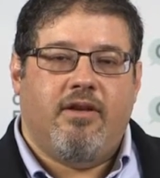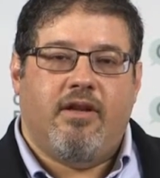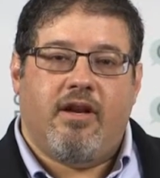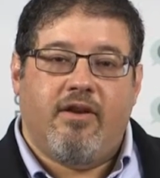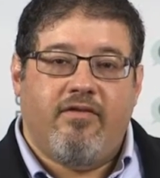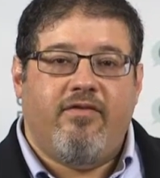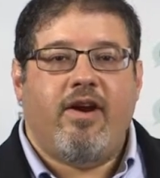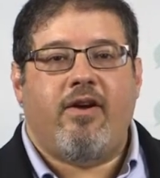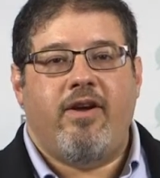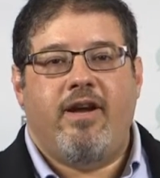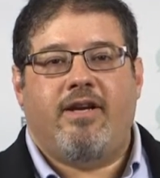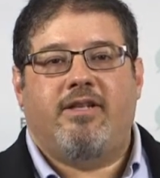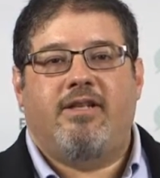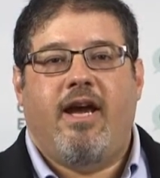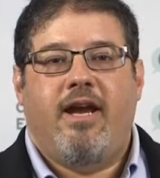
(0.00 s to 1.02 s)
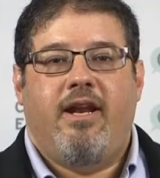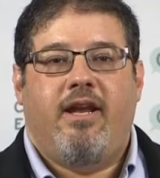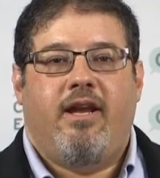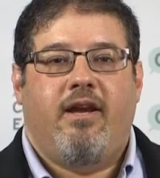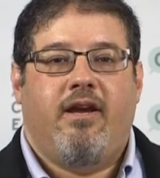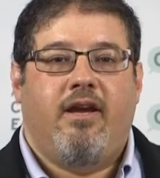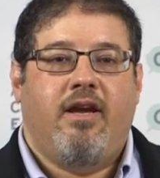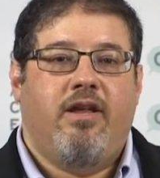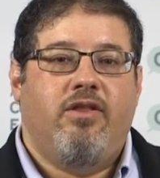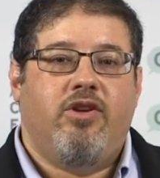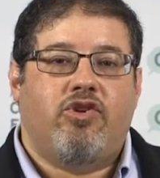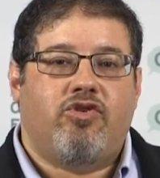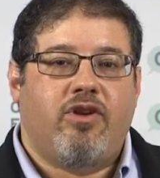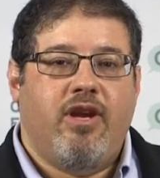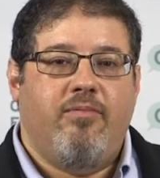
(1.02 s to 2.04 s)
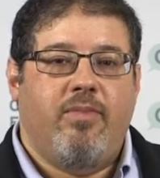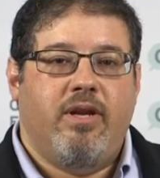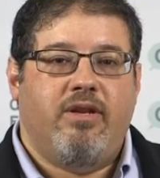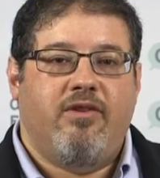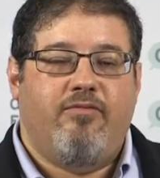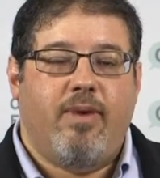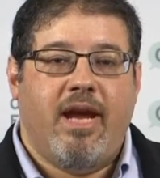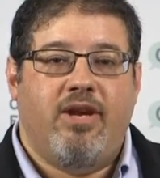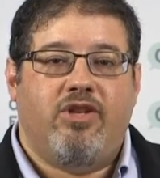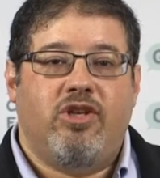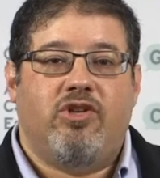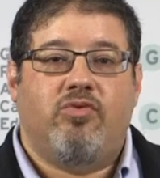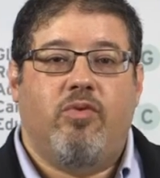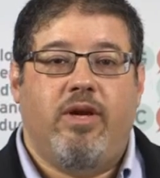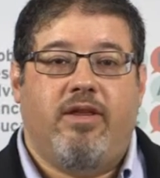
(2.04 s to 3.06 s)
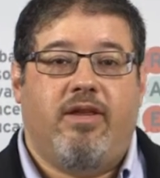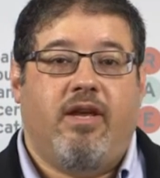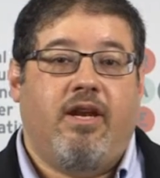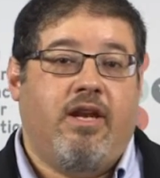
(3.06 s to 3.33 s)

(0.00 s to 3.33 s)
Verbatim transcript: that are very exciting in the treatment of patients with